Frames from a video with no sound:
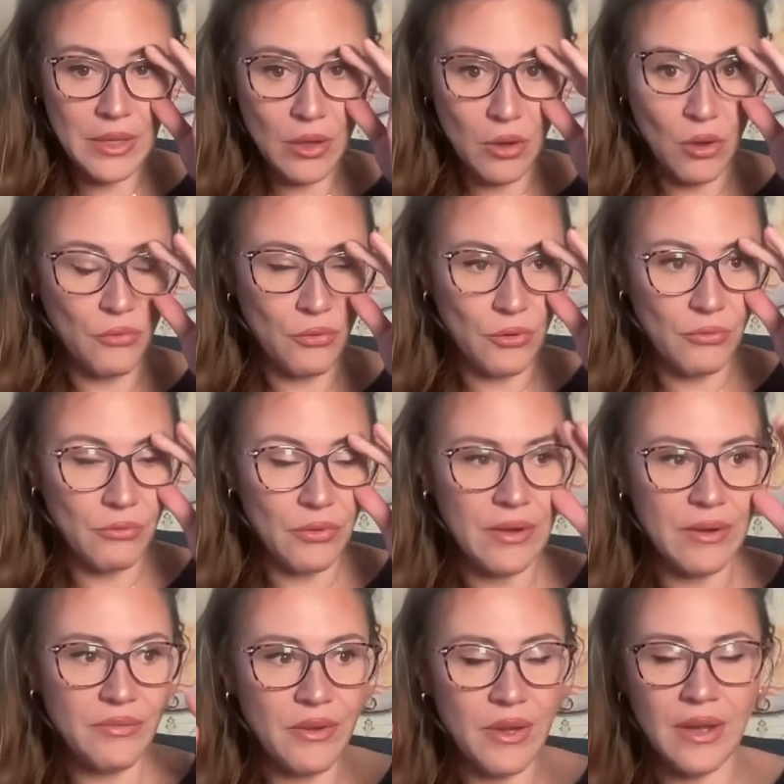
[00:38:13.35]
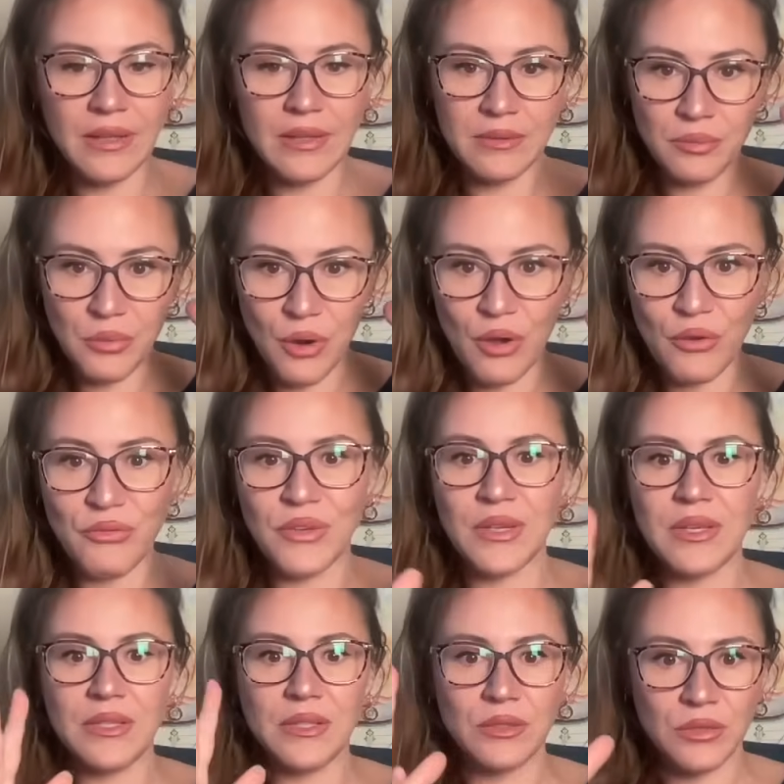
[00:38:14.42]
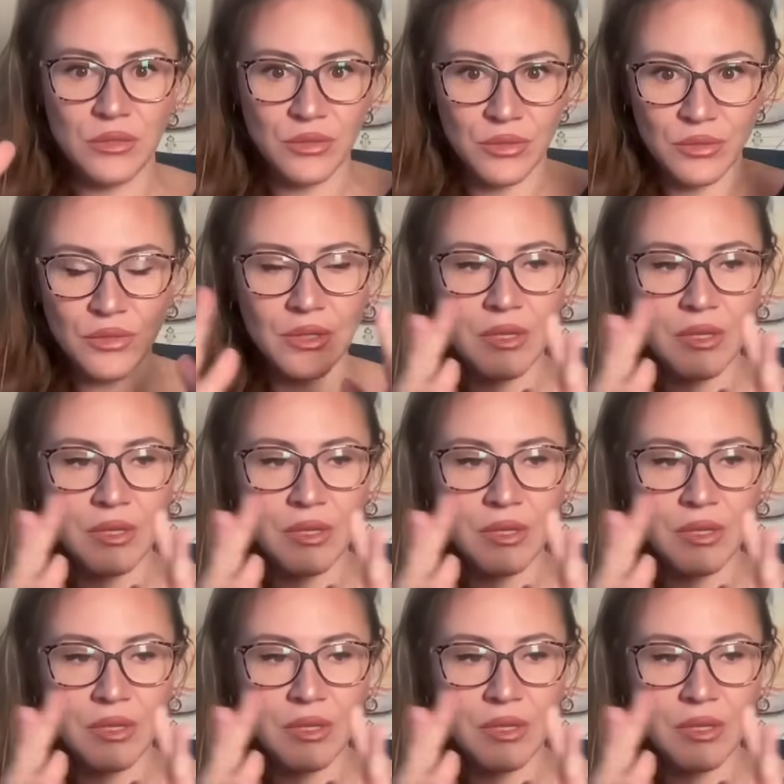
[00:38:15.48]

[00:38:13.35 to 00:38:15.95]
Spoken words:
They're all from verified prophets, or